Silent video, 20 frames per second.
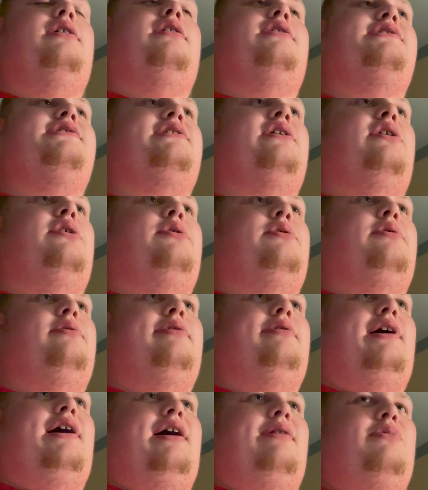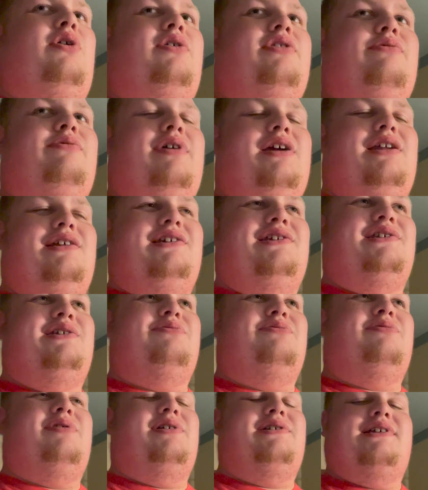So I'm on the way to Disney
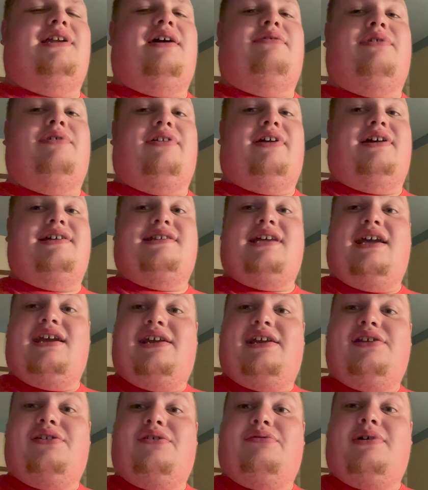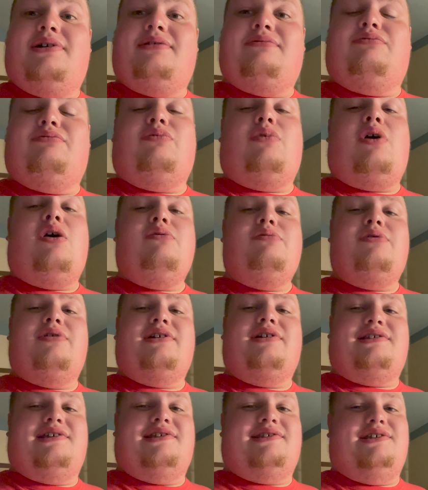Springs, and I realized, hey, you know what? While we're
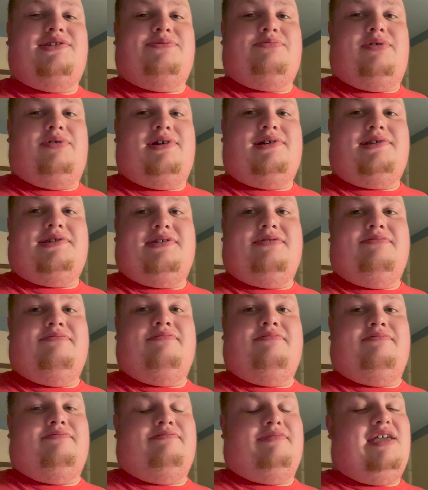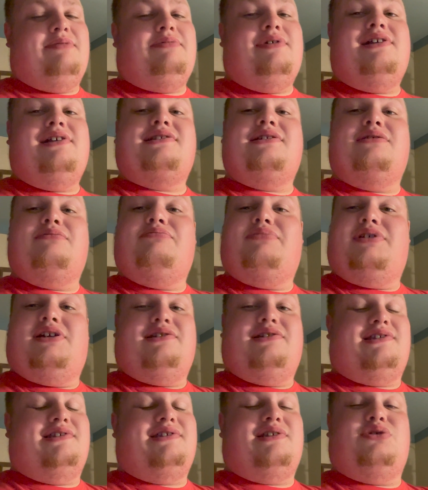at Disney Springs, maybe
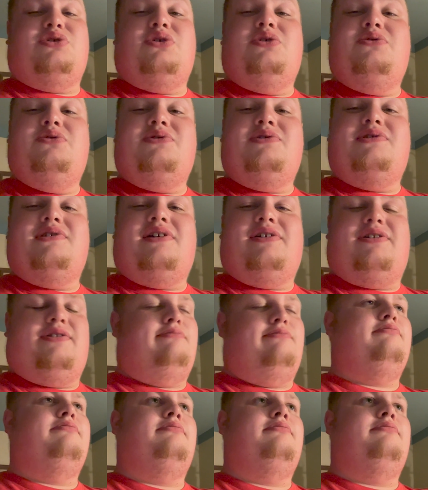because it's a Tuesday, or